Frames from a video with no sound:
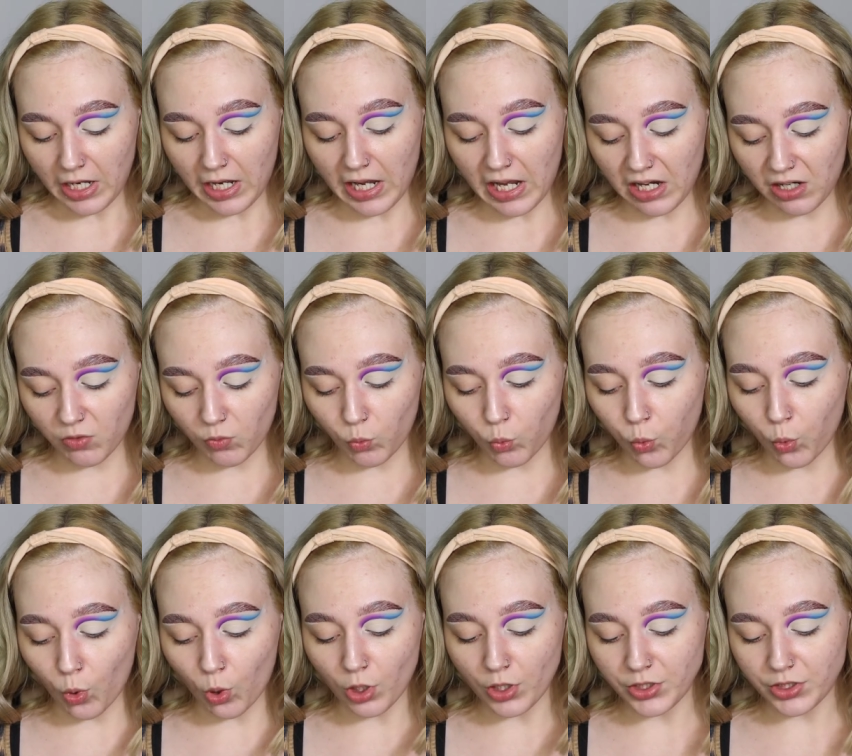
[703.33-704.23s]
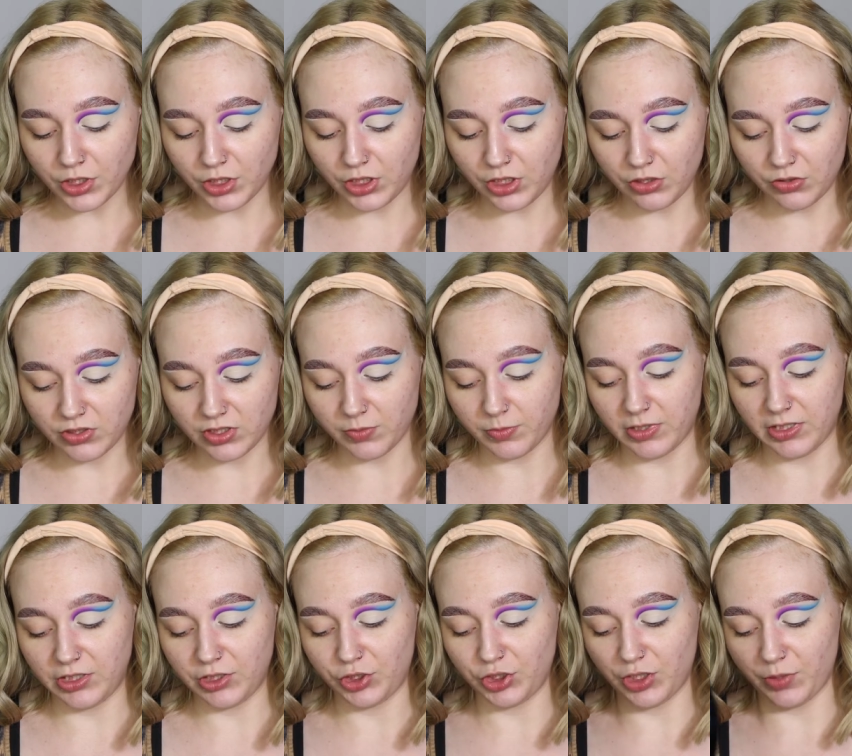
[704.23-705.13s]
I want to use some of
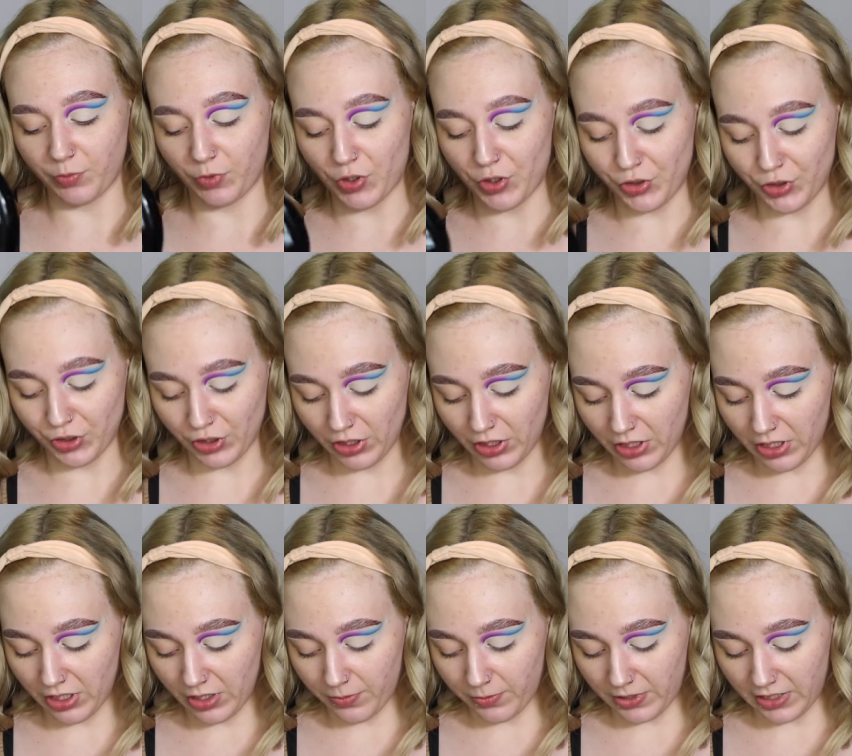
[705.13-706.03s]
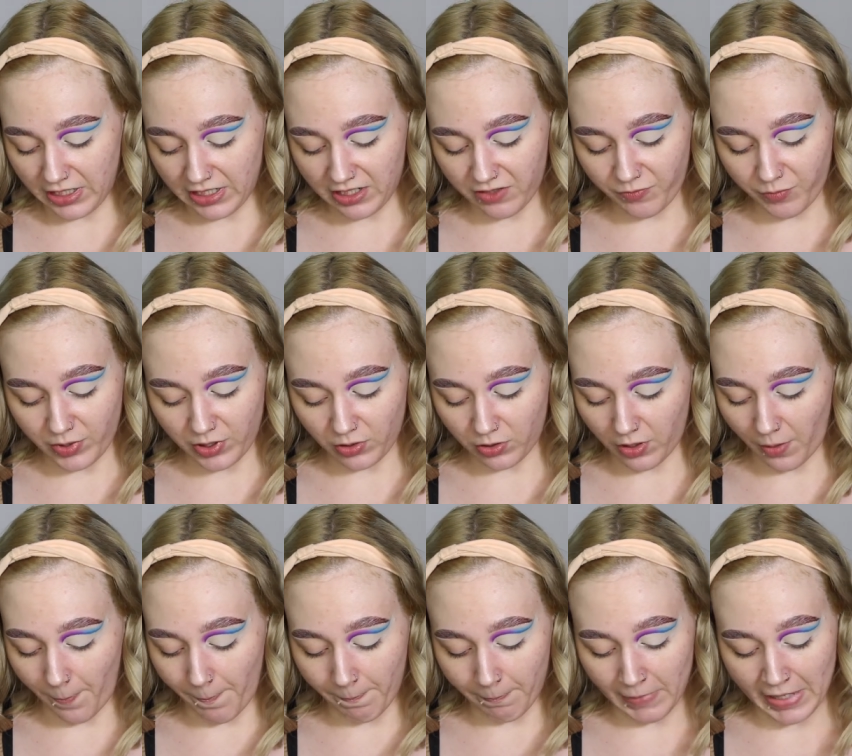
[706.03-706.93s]
these shimmers, but I have been on
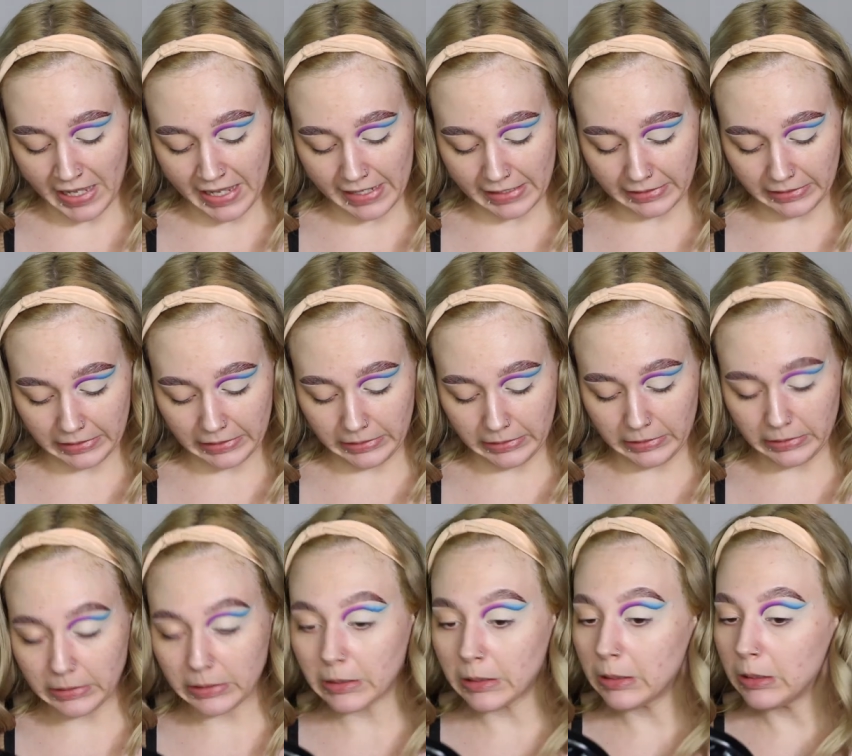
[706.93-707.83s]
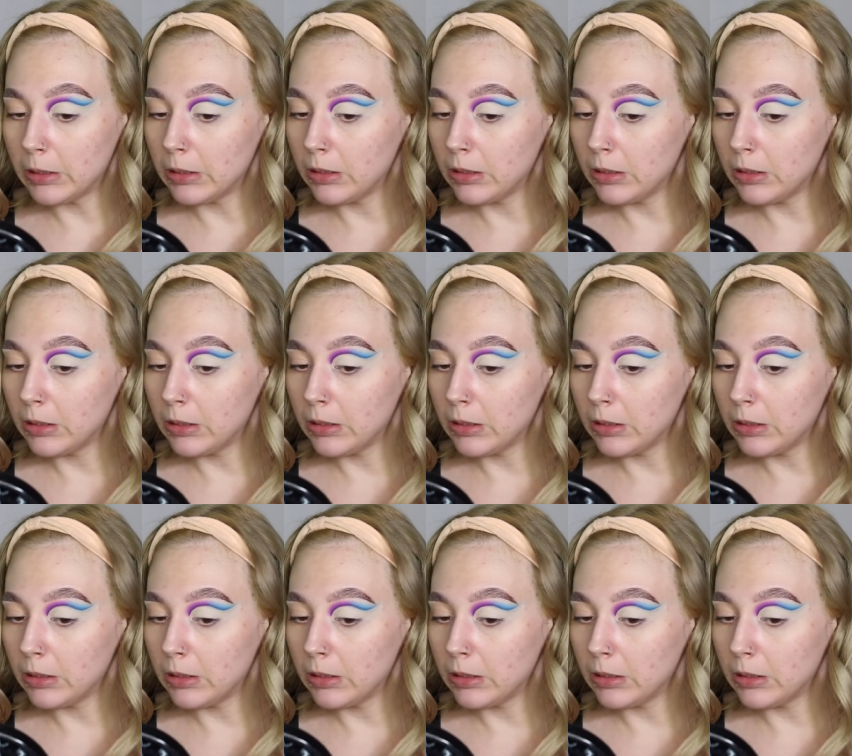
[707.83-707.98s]
a matte kick